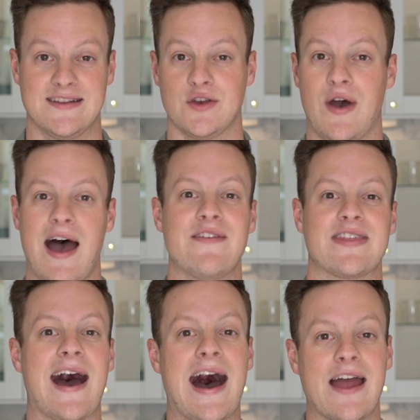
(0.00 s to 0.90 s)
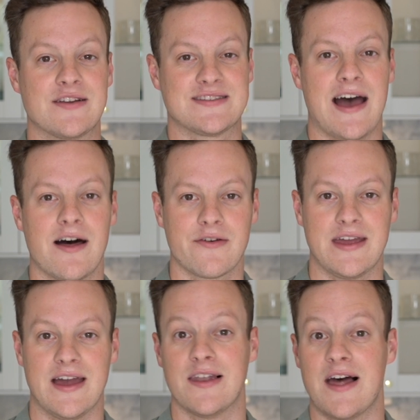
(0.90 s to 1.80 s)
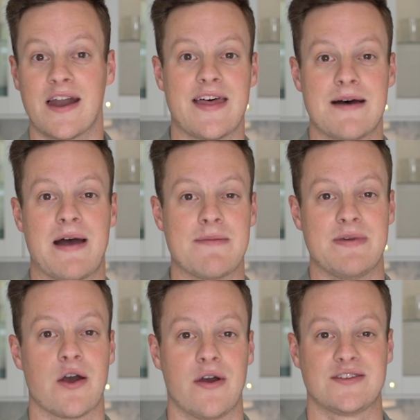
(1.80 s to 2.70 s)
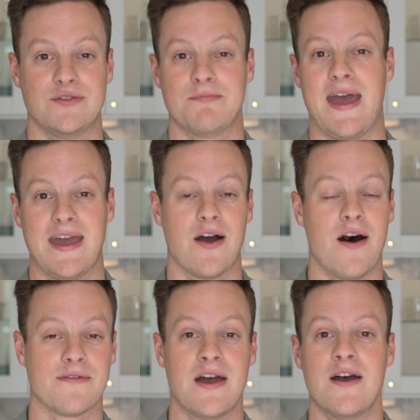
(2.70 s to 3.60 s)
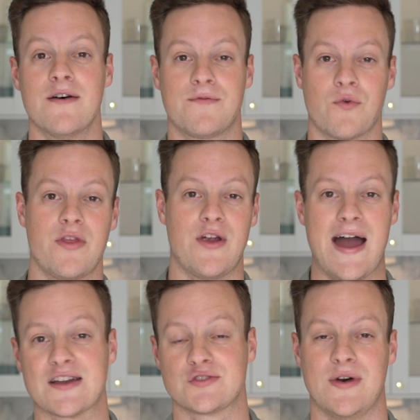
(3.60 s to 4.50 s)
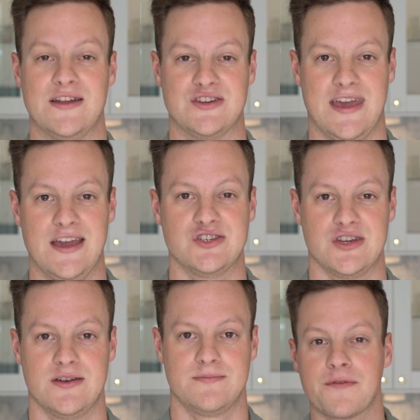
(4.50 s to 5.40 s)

So having that higher salary, a lot of that might be going to paying off for their actual education.